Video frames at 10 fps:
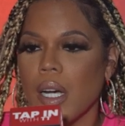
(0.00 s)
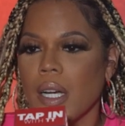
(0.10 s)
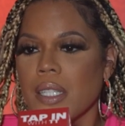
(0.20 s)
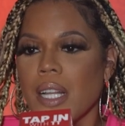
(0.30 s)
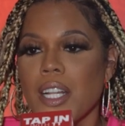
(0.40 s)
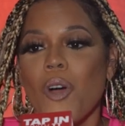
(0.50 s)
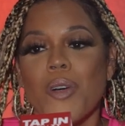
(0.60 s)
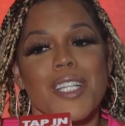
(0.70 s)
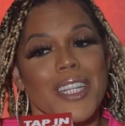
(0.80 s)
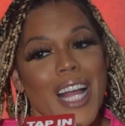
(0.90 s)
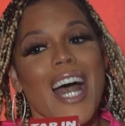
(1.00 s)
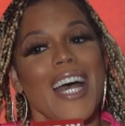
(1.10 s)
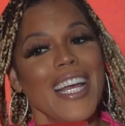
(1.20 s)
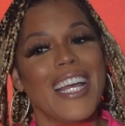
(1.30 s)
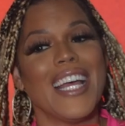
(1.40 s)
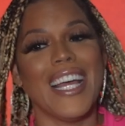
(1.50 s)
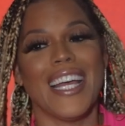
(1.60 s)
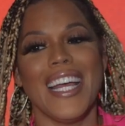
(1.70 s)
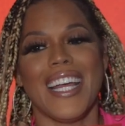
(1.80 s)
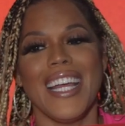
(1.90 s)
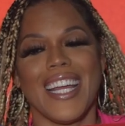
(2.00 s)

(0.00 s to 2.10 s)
because I know like it's a lot. It, yeah, it, was,